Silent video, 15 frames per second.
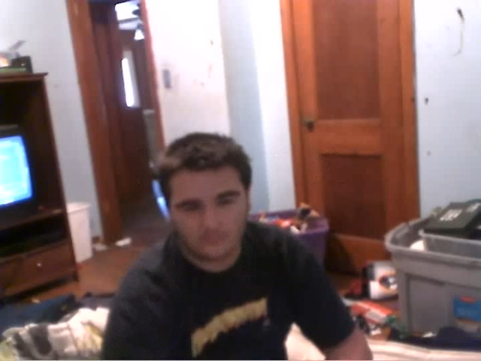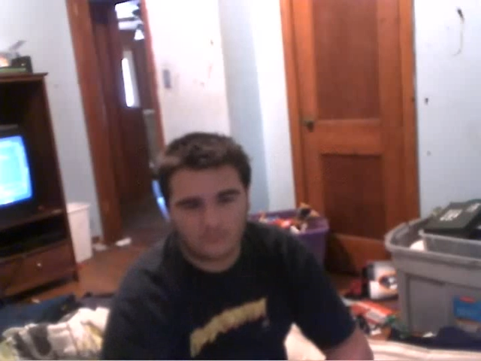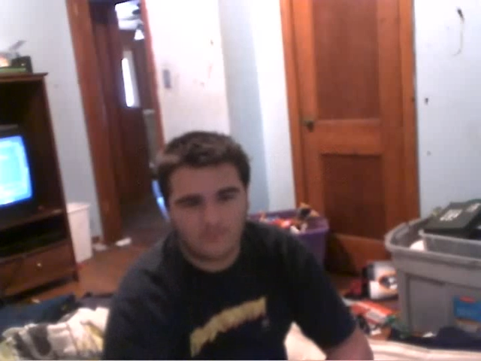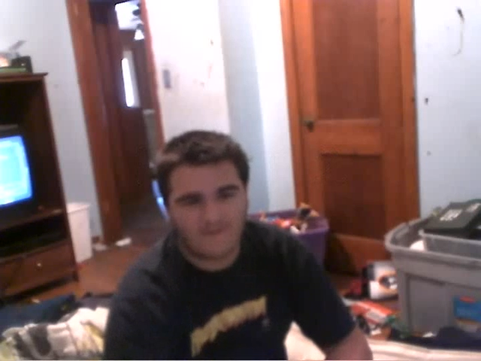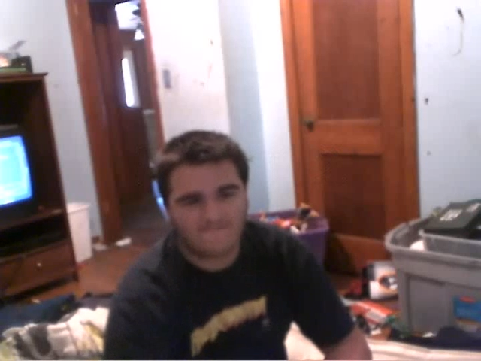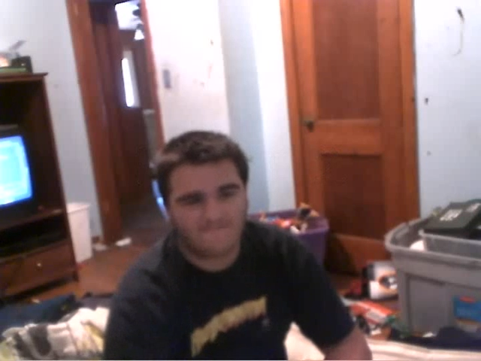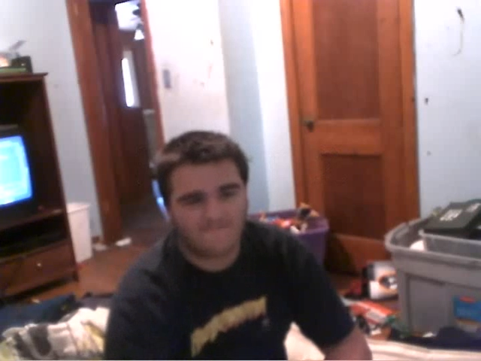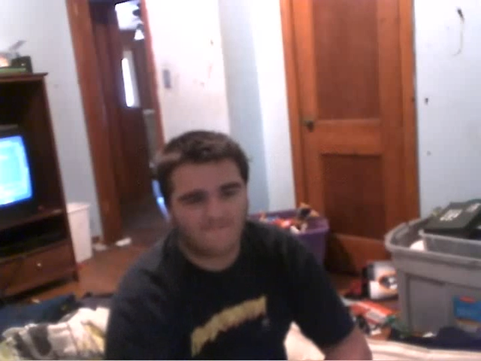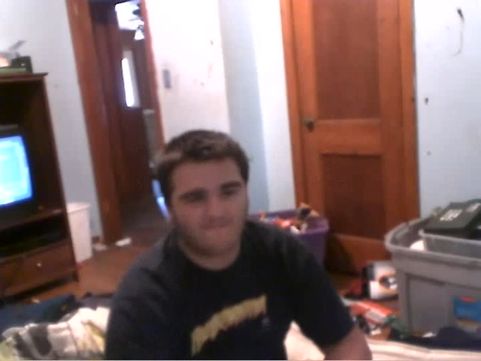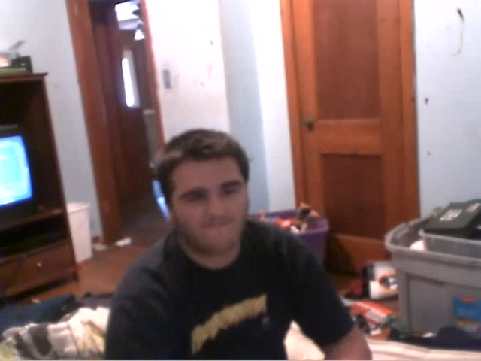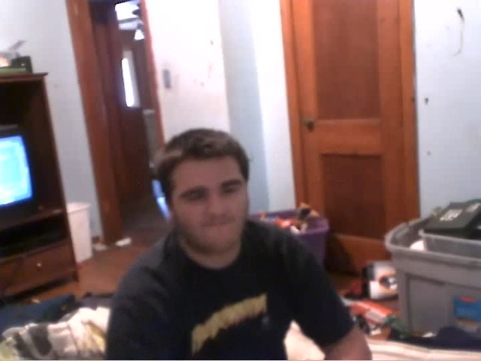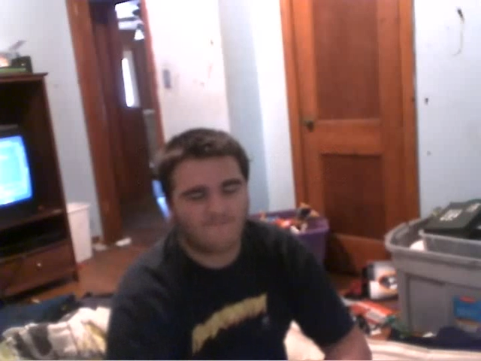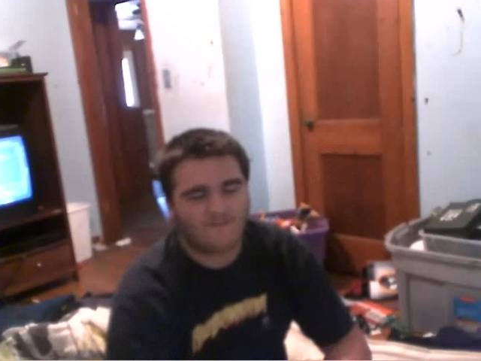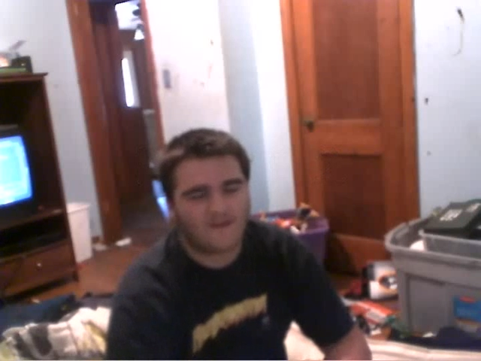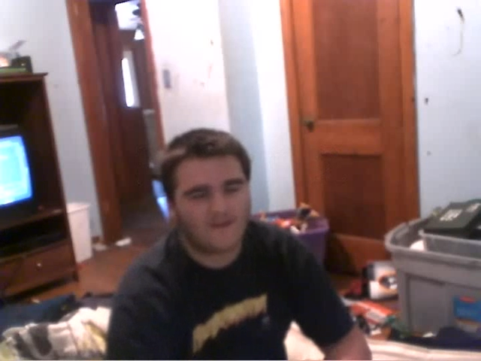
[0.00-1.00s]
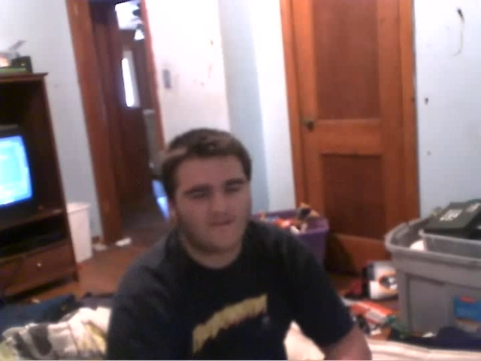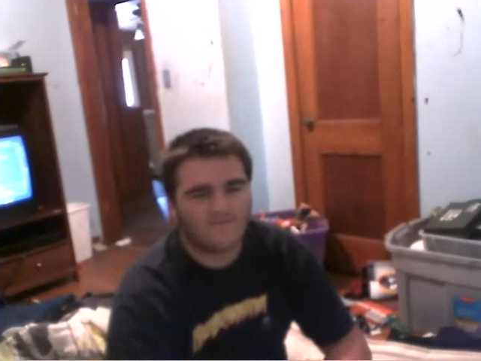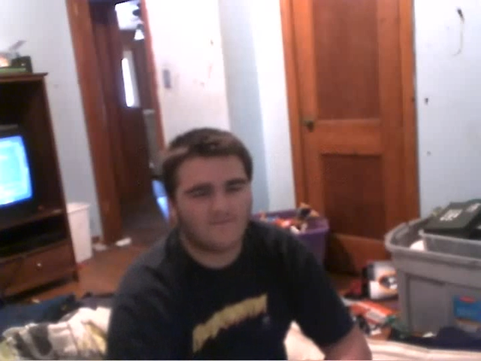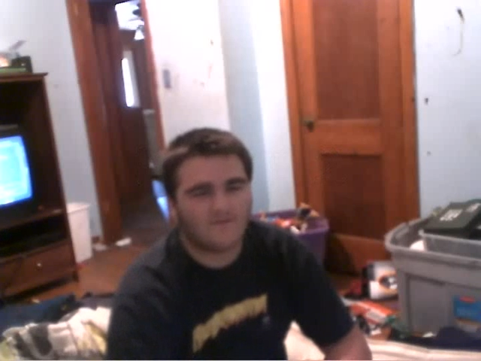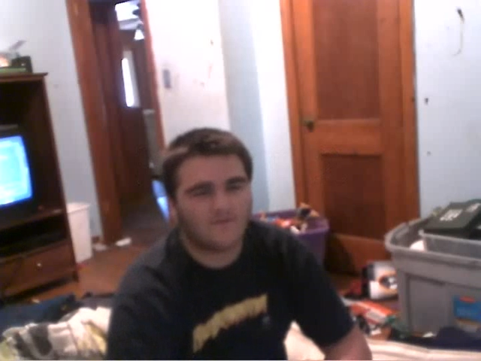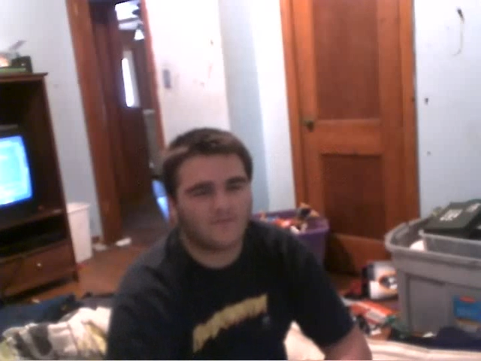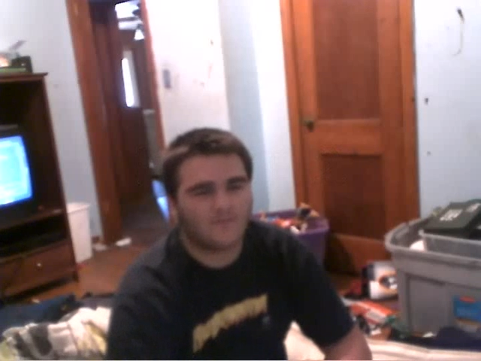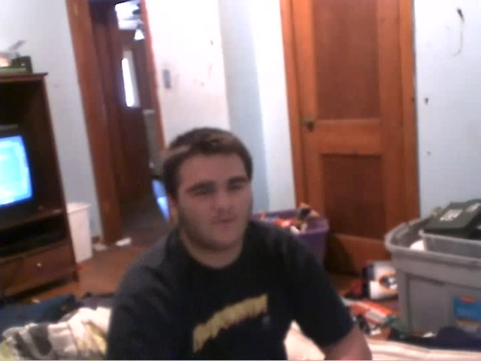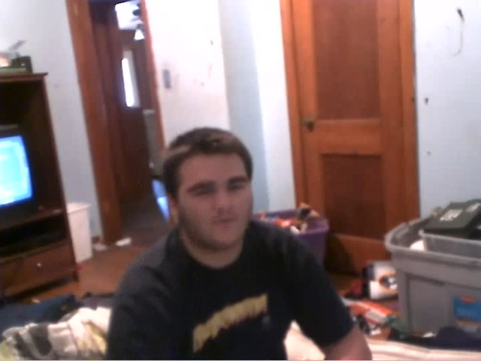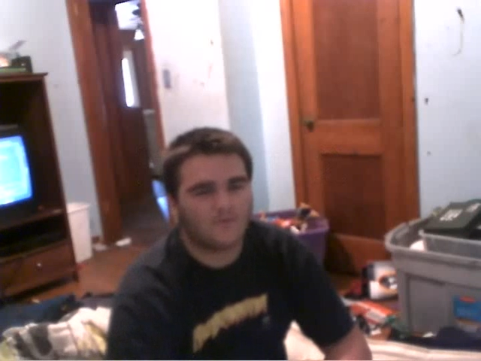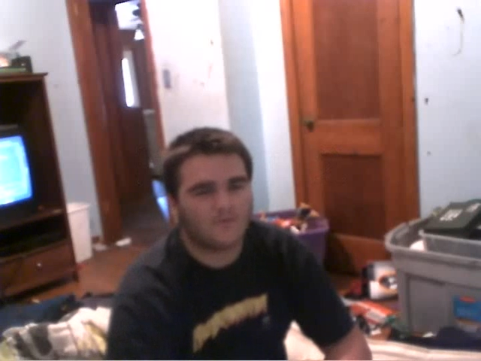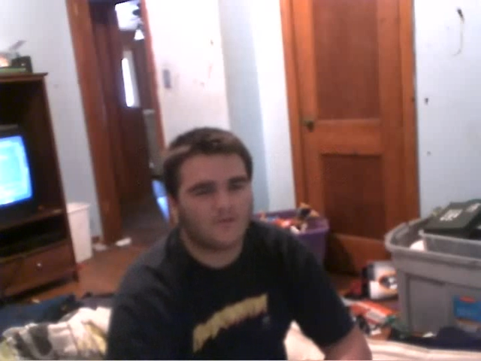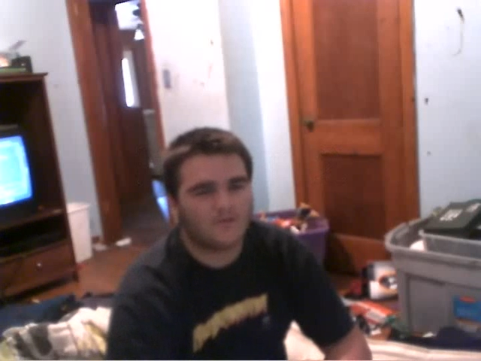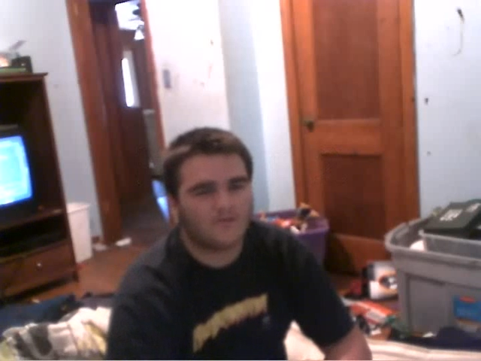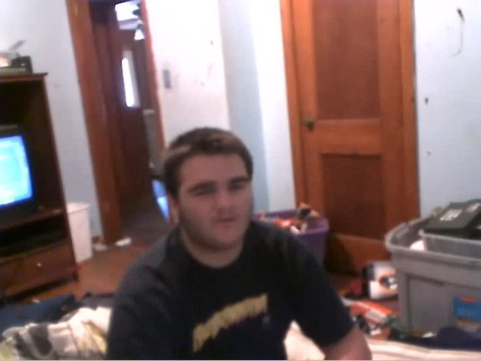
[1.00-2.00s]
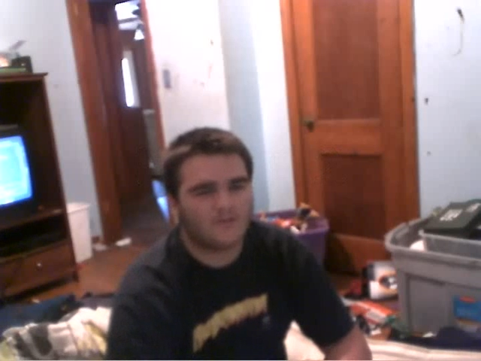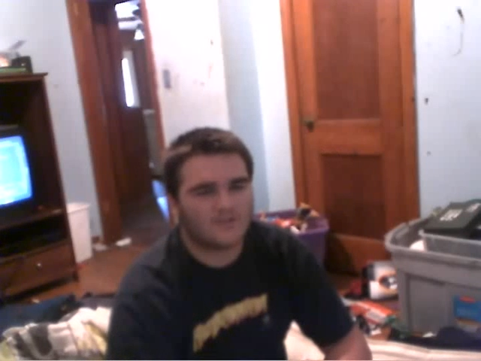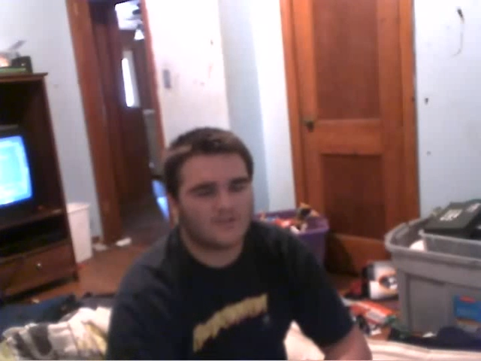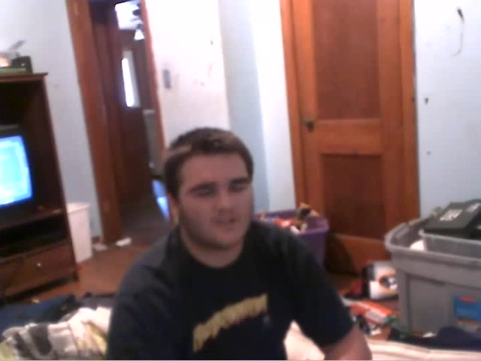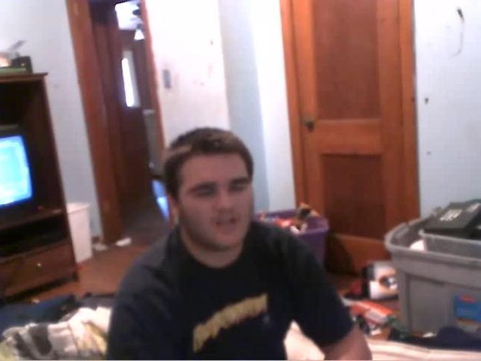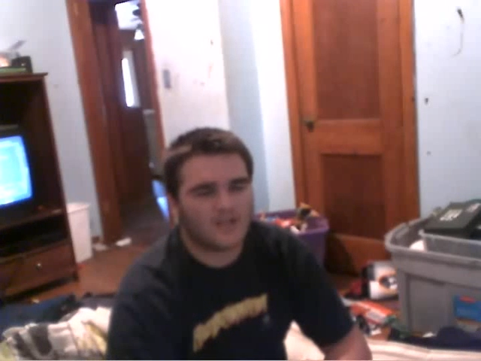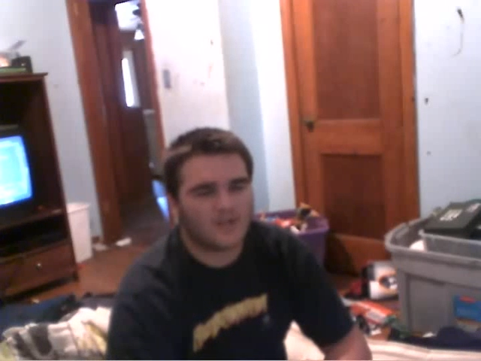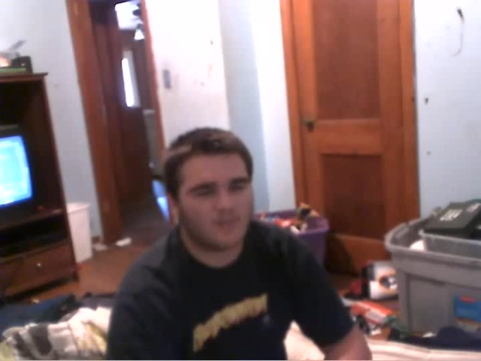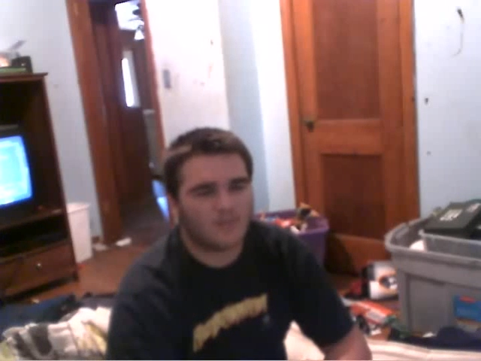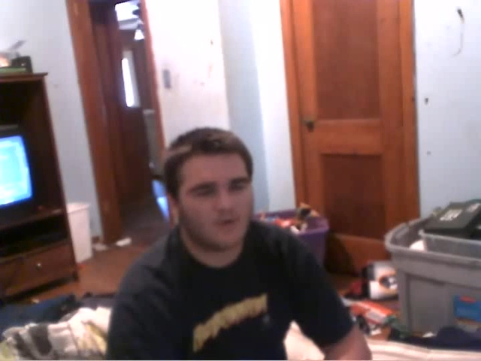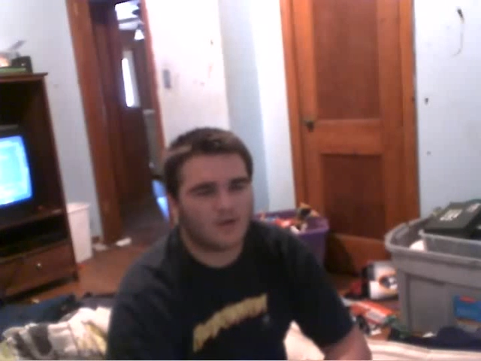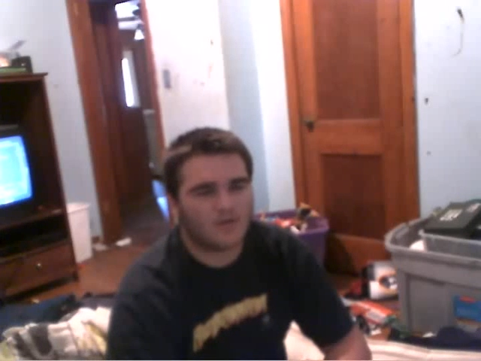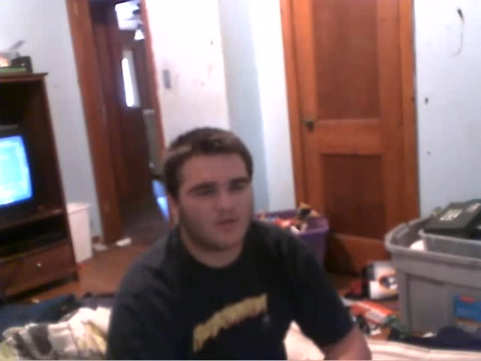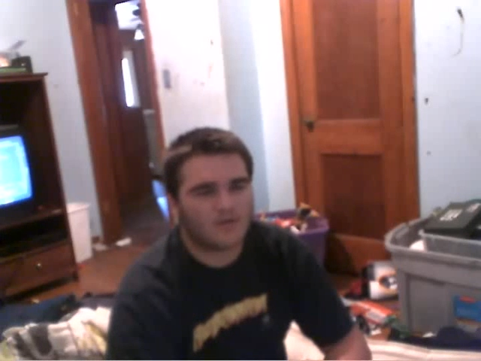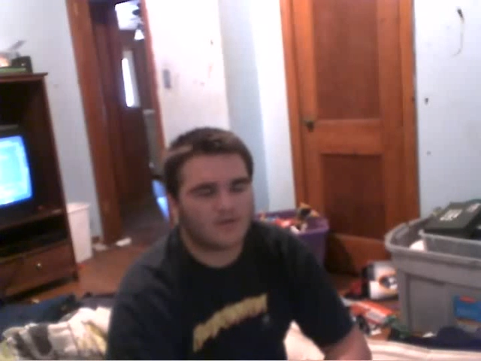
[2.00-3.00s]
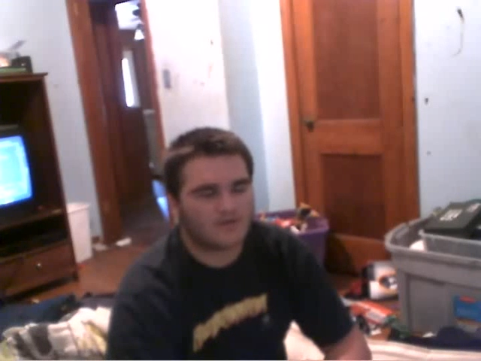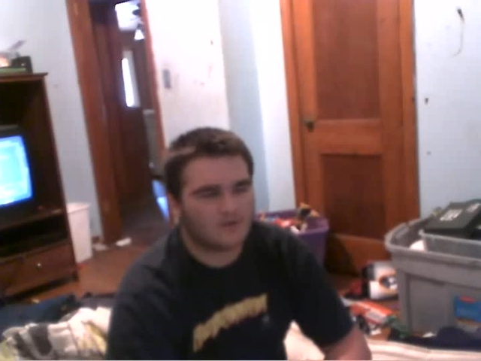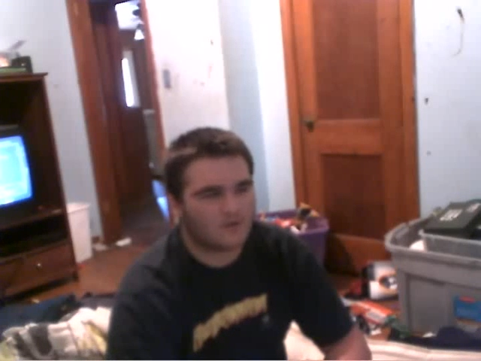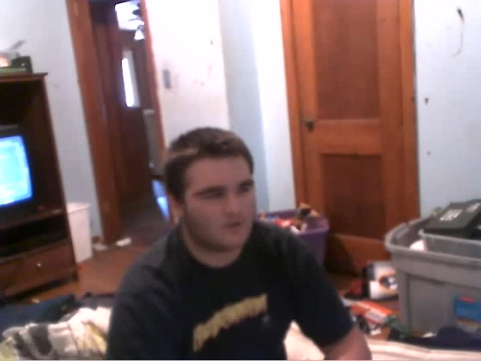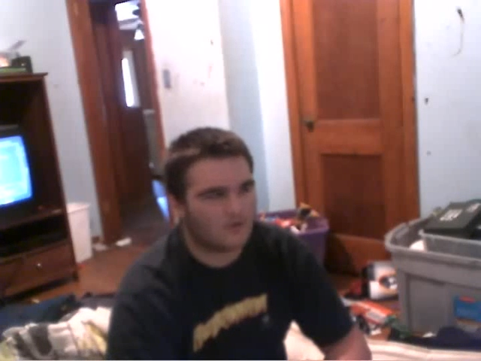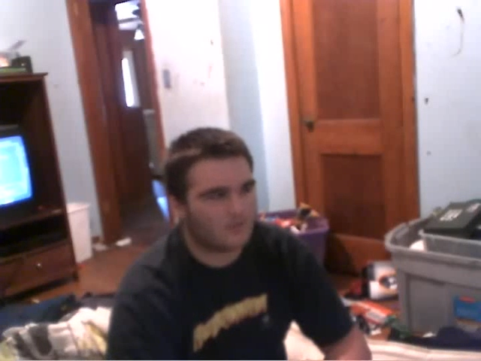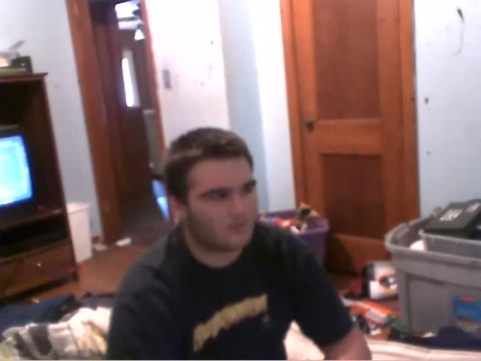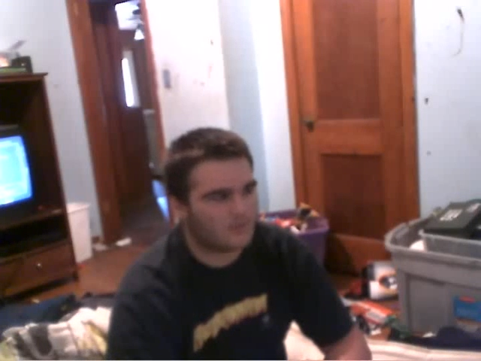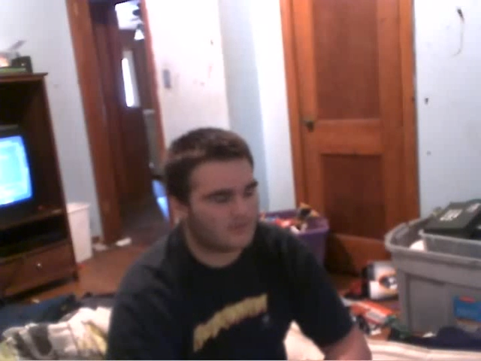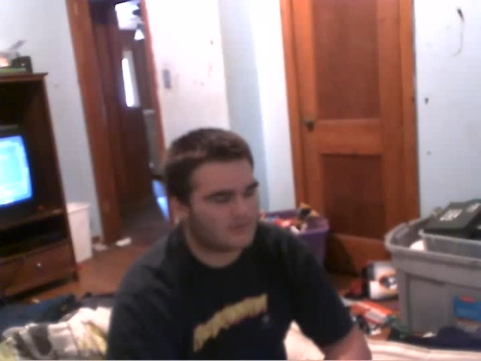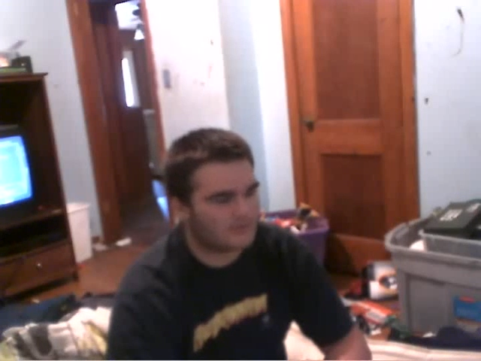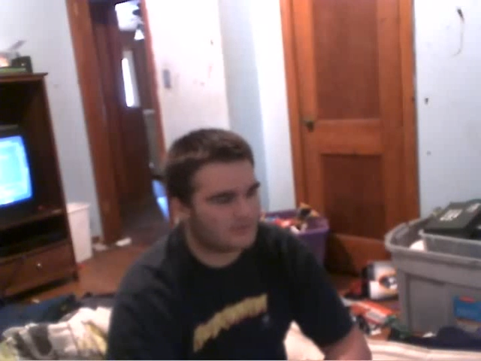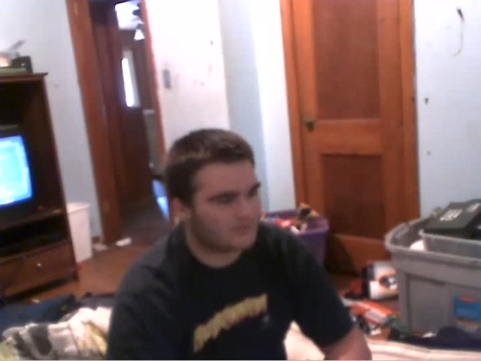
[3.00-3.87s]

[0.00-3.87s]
My favorite movie of all time. Wow, that's a hard one.